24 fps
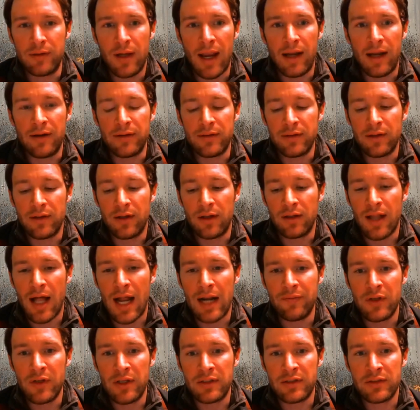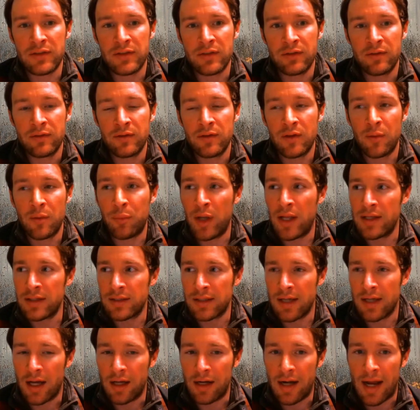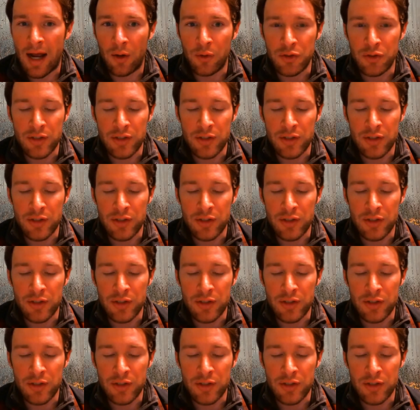and a lot of it depends on how